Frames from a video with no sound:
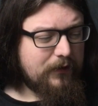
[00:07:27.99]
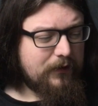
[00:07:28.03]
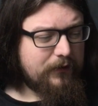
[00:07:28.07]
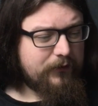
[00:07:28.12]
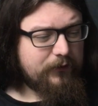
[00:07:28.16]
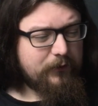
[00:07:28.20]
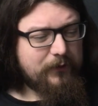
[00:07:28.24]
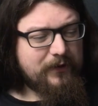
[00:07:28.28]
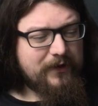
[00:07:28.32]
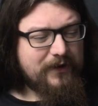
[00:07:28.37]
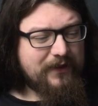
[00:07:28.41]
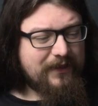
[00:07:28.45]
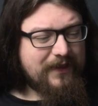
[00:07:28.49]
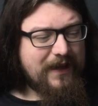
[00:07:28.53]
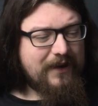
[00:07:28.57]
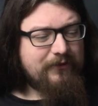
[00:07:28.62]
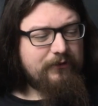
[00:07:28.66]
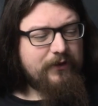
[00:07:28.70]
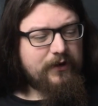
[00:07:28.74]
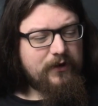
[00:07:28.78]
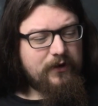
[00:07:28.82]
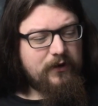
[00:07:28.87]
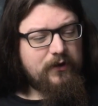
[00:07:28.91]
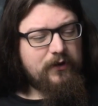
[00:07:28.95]
So in that
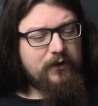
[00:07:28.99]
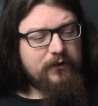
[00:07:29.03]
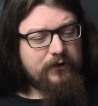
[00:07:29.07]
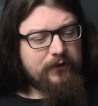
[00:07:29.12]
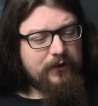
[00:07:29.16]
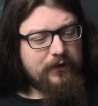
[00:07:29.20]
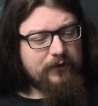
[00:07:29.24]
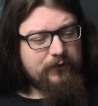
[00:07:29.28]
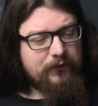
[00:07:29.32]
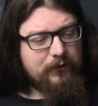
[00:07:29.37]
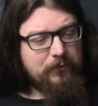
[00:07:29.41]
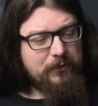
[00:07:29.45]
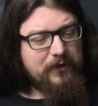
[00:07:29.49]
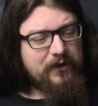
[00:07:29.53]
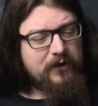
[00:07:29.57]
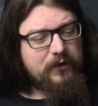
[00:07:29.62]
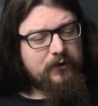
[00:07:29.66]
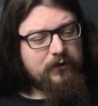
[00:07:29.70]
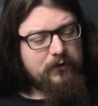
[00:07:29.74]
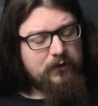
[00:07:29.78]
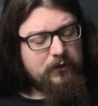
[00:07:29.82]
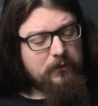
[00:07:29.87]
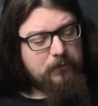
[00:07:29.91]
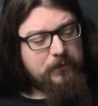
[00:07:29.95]
regard, that's a big
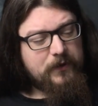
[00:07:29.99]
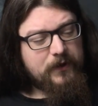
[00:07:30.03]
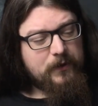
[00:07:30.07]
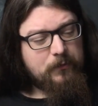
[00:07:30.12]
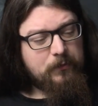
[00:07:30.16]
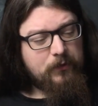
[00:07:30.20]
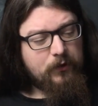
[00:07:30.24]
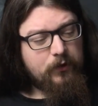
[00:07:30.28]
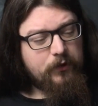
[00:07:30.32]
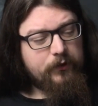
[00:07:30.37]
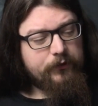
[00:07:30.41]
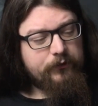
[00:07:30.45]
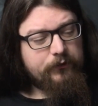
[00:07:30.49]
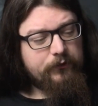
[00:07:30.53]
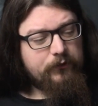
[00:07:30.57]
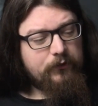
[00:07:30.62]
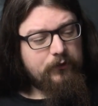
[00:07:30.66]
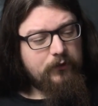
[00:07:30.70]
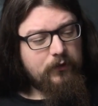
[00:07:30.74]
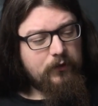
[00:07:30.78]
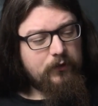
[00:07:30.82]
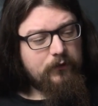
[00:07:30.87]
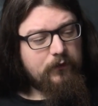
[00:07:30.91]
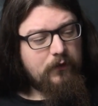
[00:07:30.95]
plus
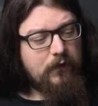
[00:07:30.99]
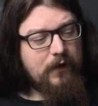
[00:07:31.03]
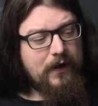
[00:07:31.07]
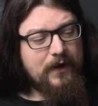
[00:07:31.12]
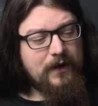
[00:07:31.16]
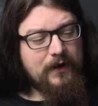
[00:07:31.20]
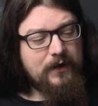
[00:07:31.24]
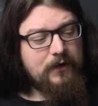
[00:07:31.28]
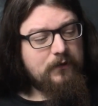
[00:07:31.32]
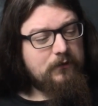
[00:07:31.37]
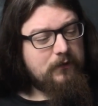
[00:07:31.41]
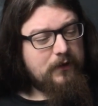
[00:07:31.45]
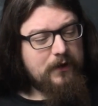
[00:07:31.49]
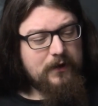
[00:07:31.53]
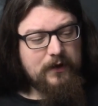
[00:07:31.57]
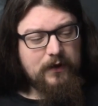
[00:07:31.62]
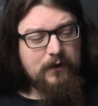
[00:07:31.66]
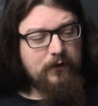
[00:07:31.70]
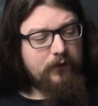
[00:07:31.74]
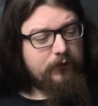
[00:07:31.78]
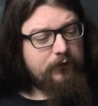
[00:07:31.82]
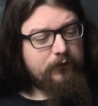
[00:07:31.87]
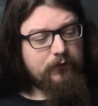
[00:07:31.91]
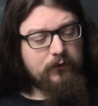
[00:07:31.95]
over any
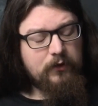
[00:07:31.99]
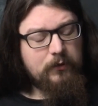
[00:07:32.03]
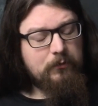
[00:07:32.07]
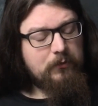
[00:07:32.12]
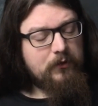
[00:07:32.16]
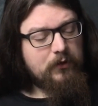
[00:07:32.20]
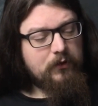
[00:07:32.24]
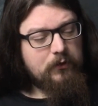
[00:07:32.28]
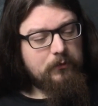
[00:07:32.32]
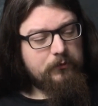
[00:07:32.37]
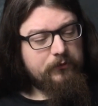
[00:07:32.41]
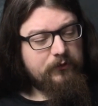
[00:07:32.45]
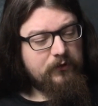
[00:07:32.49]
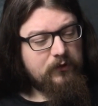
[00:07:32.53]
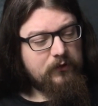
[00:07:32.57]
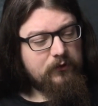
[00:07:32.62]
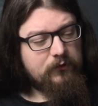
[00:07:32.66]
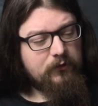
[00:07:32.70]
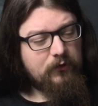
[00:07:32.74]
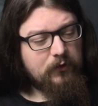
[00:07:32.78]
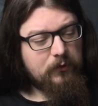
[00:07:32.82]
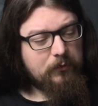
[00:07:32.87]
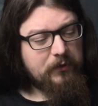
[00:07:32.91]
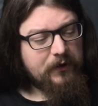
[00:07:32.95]
ice cream that comes in a
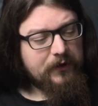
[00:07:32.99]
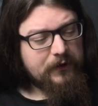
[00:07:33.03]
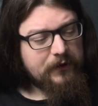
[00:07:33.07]
tub.